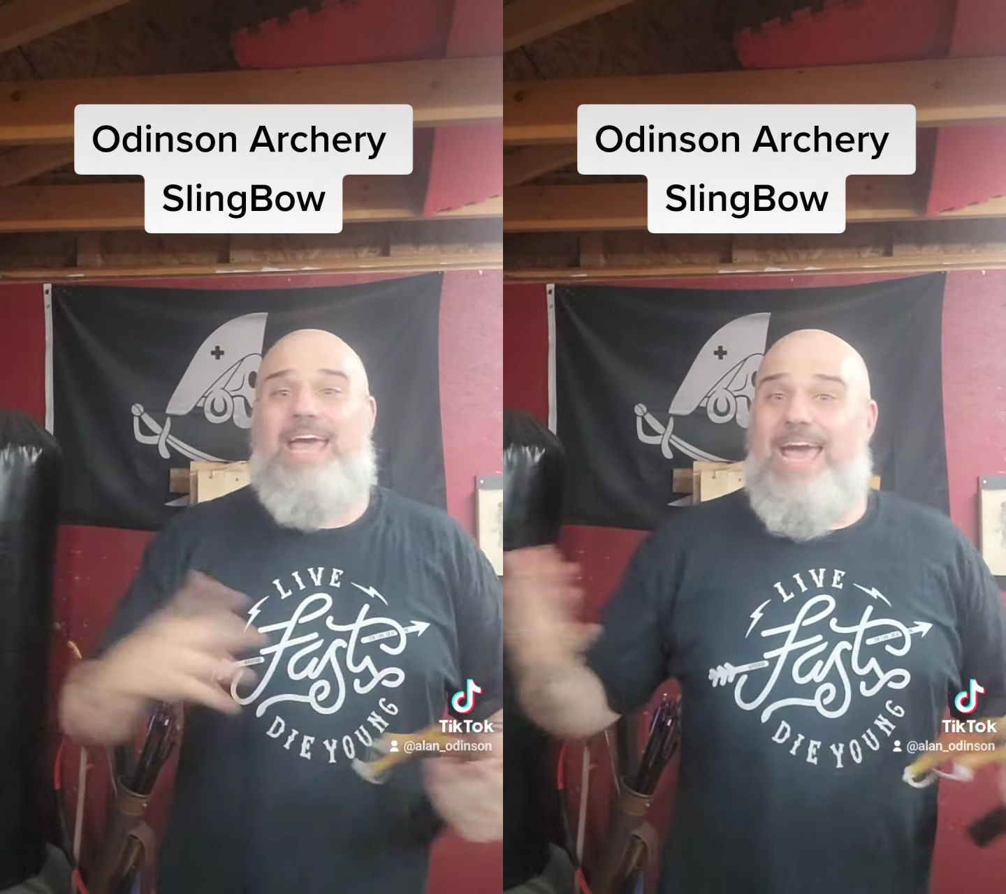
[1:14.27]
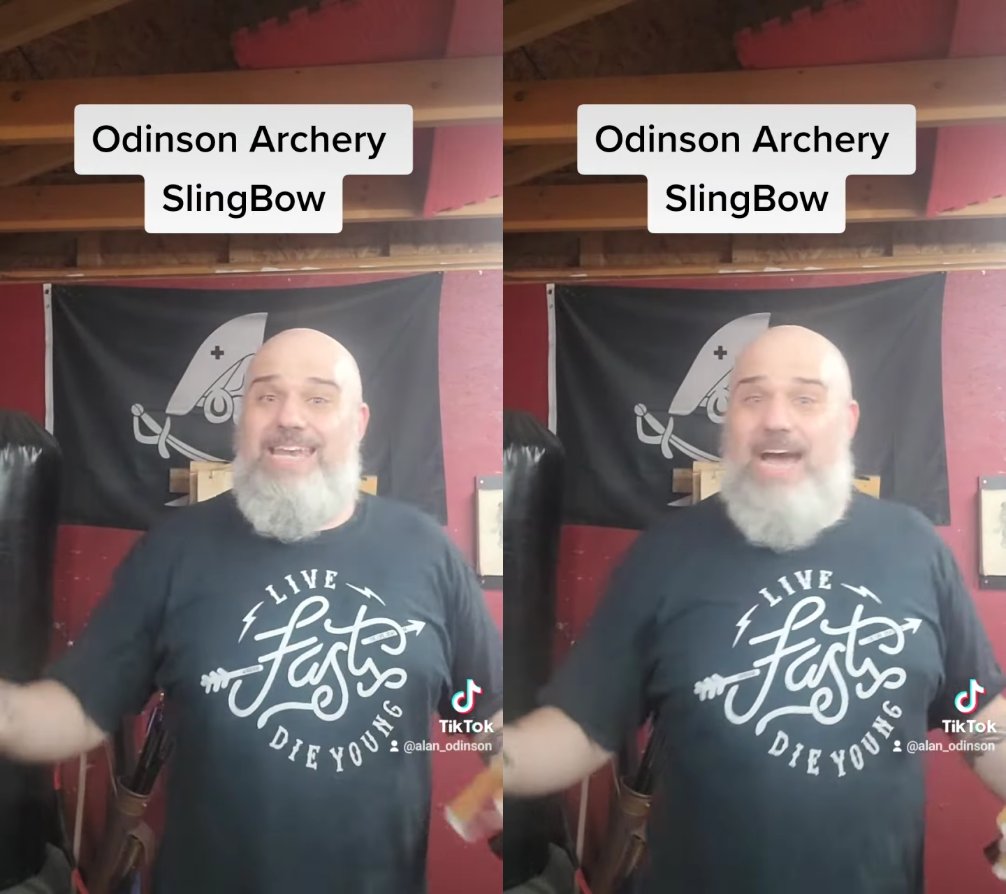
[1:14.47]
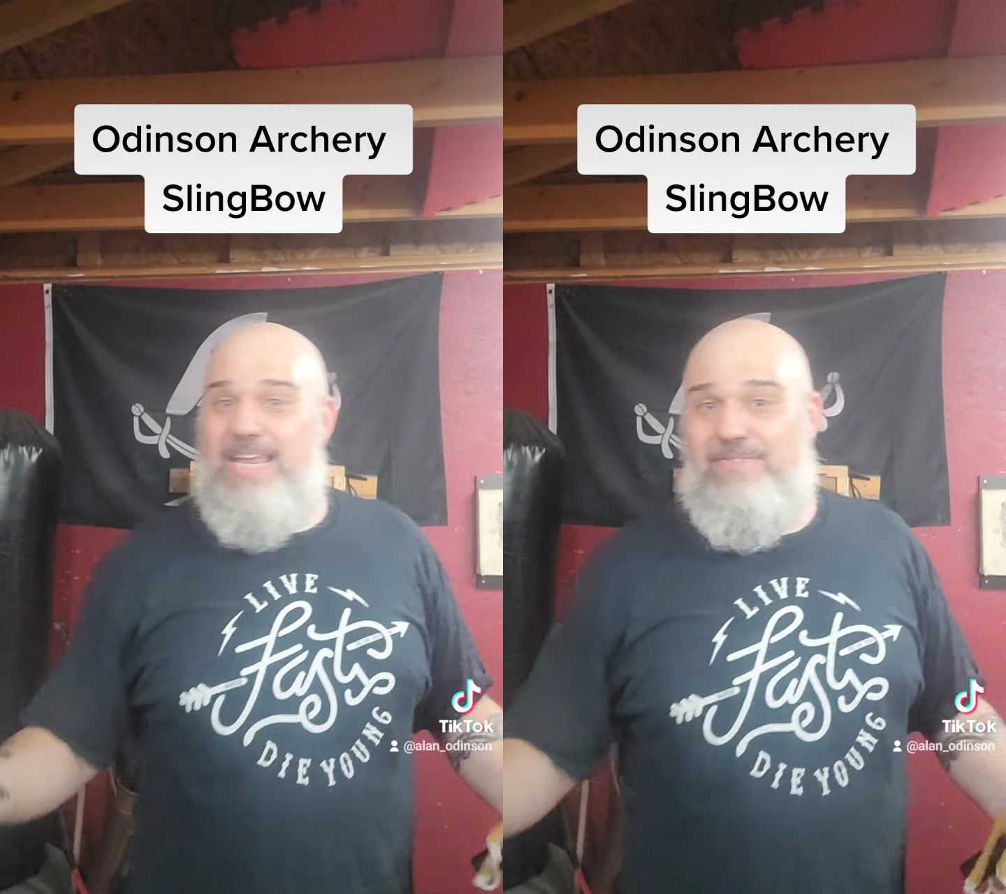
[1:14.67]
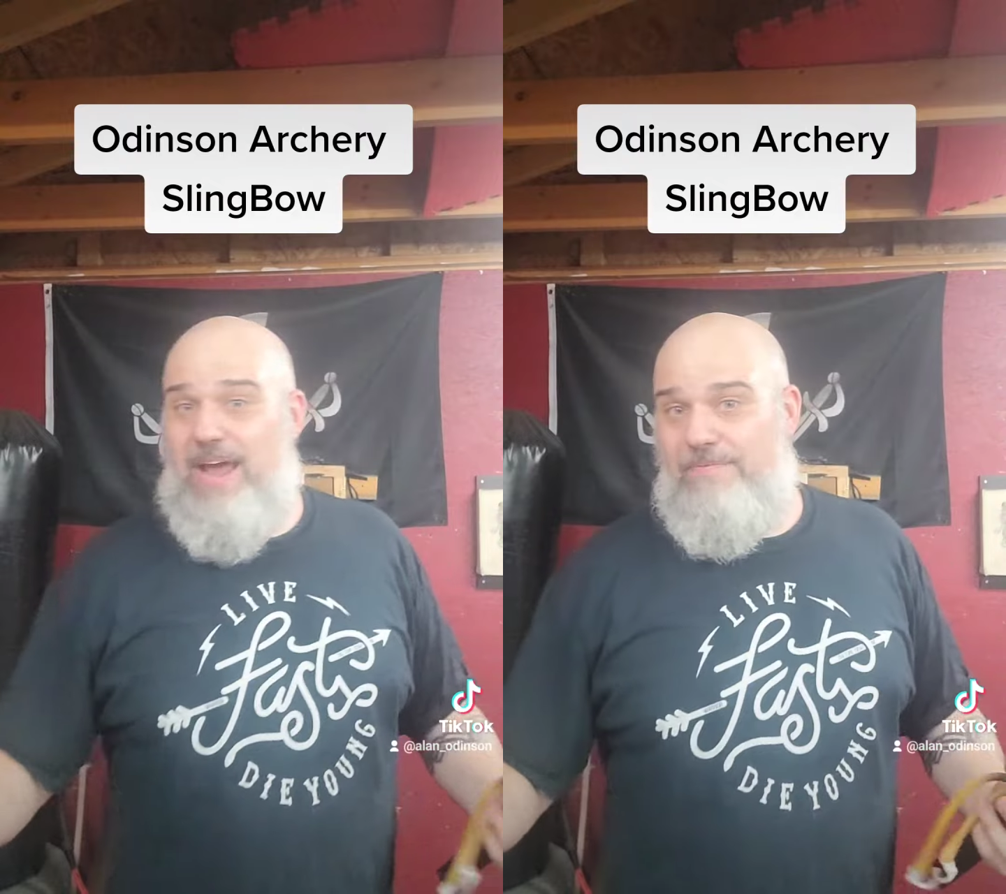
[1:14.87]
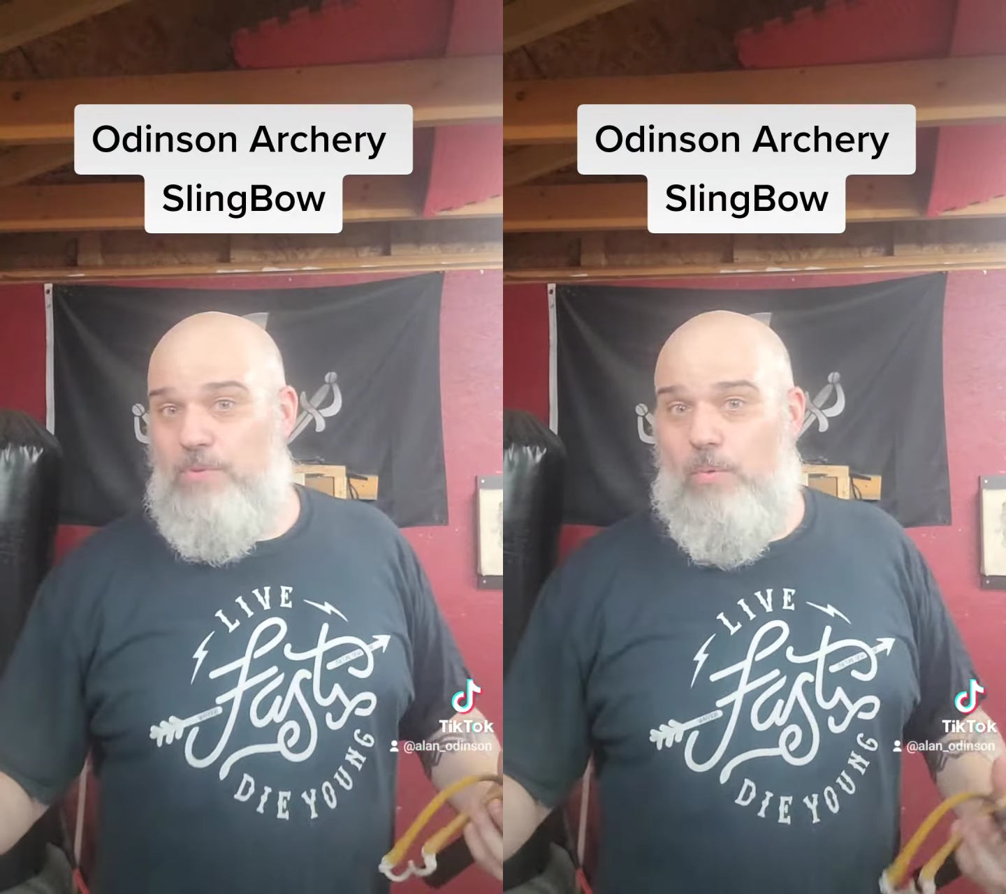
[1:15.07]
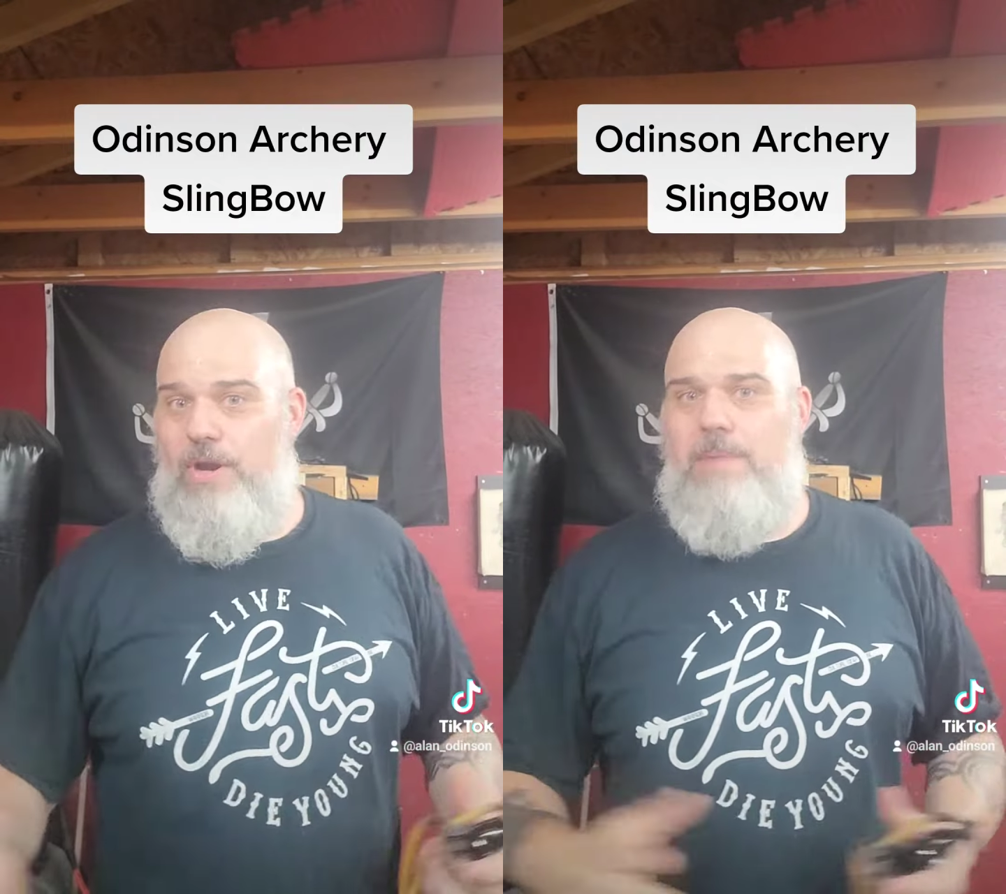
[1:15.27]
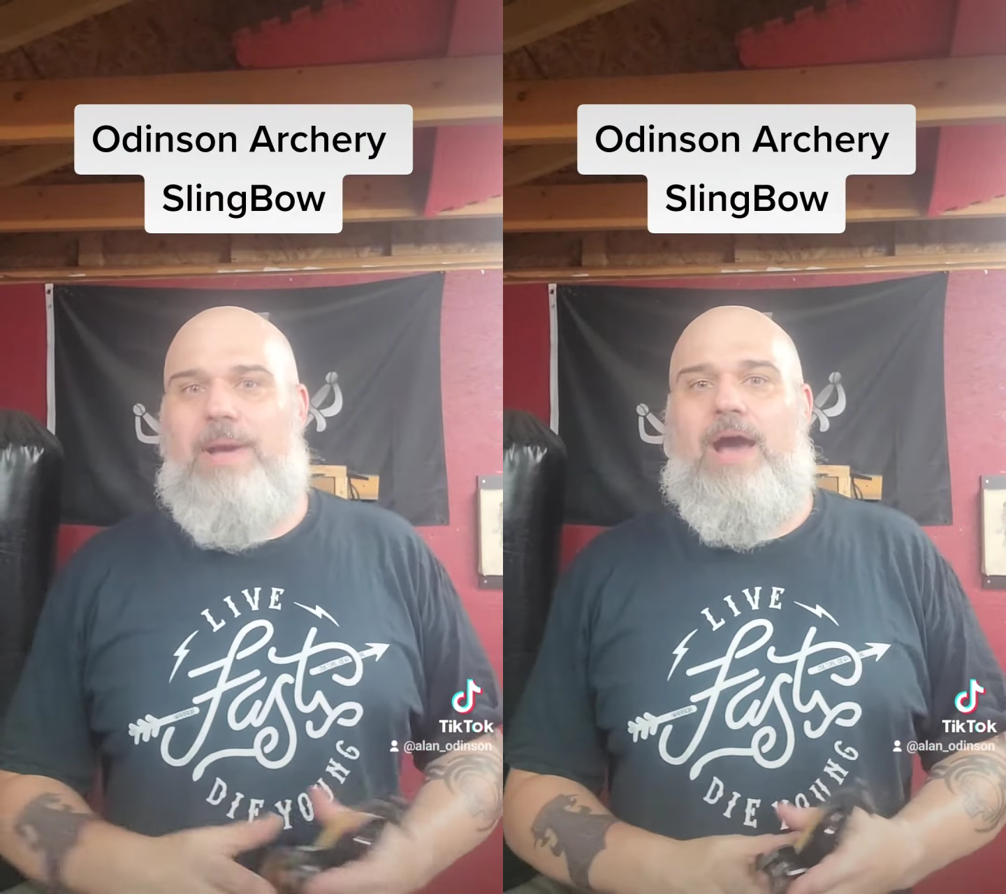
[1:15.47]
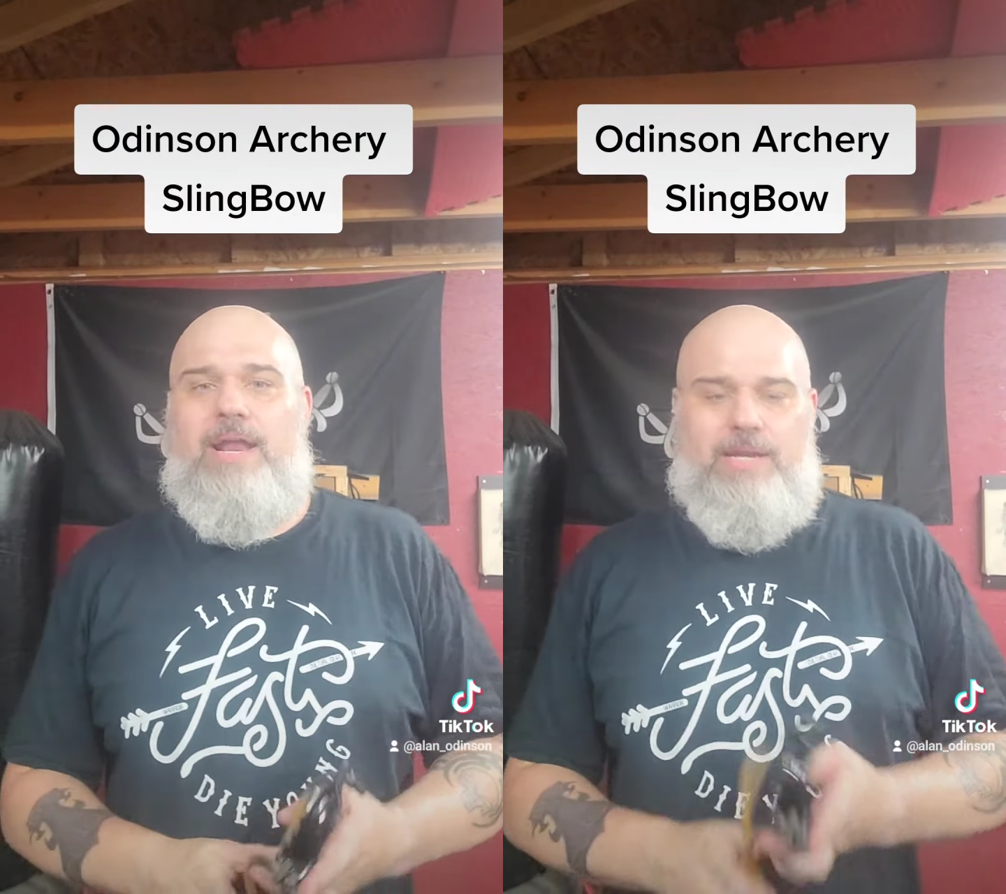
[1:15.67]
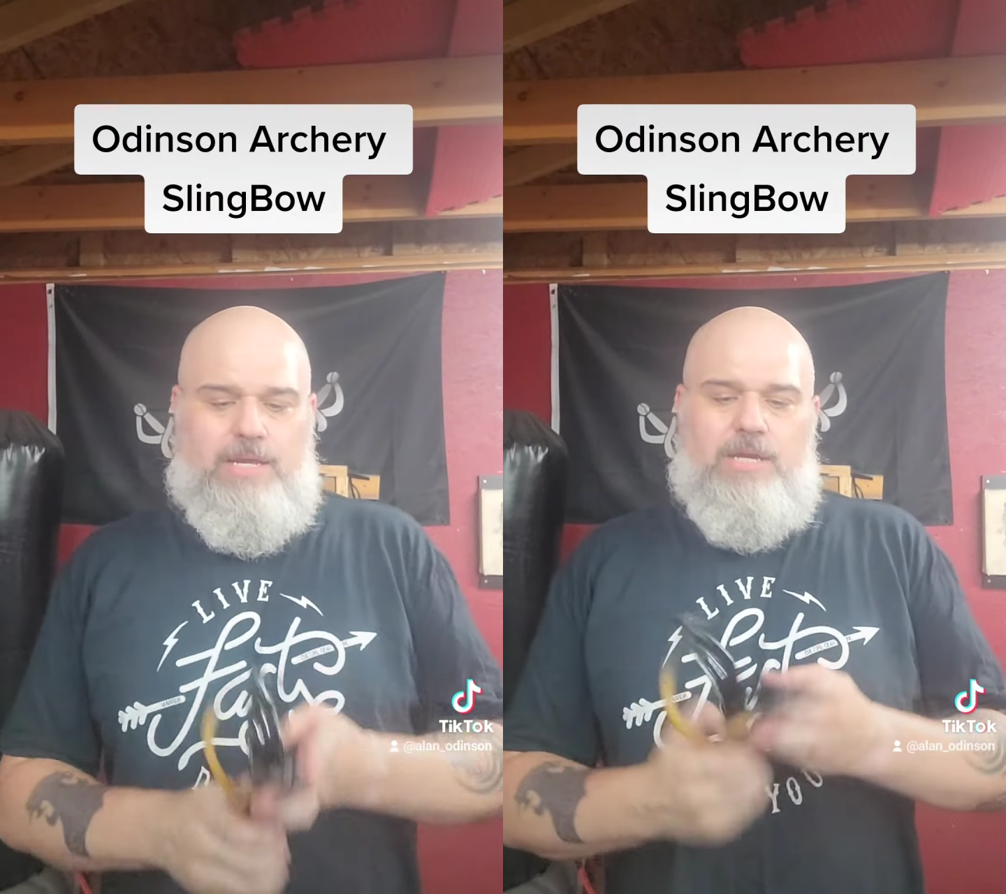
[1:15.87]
and not even have to worry about it.